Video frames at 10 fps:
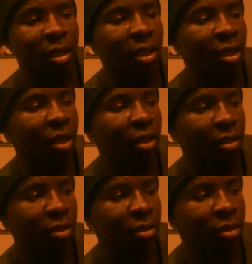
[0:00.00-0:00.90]
And
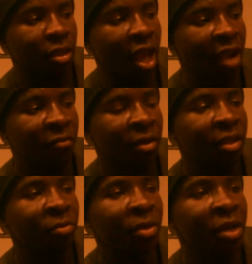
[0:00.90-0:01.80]
I
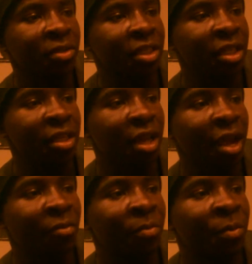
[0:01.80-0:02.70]
rarely went out to eat.
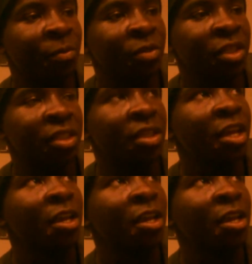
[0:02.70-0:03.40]
I remember just